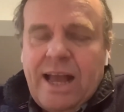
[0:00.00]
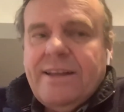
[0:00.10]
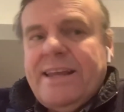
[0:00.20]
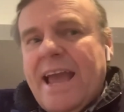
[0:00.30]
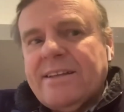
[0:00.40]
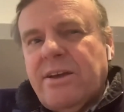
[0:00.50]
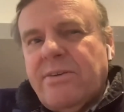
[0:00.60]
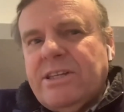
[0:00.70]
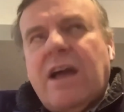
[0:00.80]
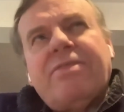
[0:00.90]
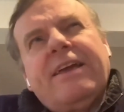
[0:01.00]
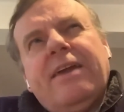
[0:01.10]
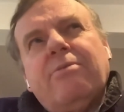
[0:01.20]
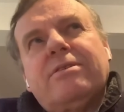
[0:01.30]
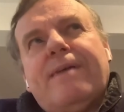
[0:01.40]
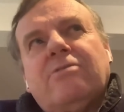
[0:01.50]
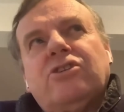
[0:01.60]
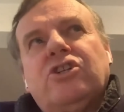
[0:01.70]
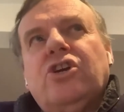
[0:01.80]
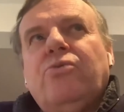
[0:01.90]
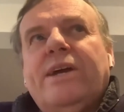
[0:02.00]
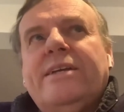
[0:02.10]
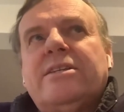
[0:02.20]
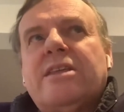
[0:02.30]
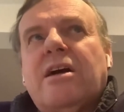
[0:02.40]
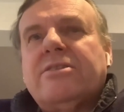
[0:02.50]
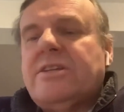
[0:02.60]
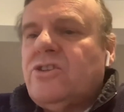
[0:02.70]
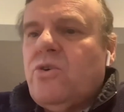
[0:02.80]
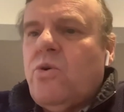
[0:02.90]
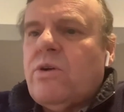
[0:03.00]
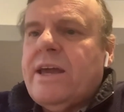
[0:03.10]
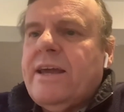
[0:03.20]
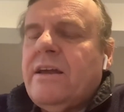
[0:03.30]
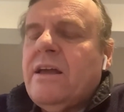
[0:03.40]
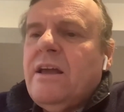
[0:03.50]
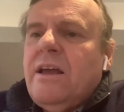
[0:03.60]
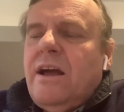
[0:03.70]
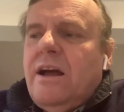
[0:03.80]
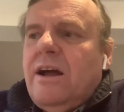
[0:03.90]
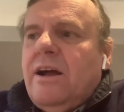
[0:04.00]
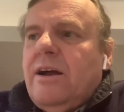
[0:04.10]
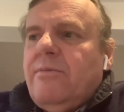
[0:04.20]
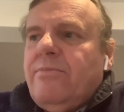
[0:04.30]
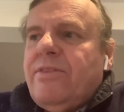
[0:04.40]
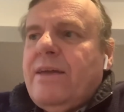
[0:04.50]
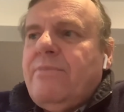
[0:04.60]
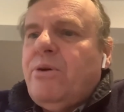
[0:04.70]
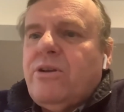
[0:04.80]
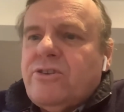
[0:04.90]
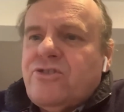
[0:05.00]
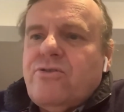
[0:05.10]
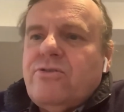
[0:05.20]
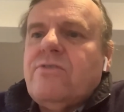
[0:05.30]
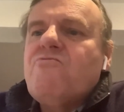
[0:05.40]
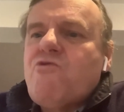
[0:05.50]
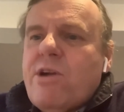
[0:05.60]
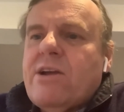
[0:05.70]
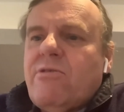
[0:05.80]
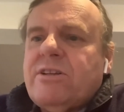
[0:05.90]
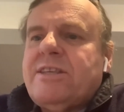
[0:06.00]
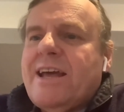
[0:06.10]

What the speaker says: And yeah, so I think it was about June we started talking. They put us through some rigorous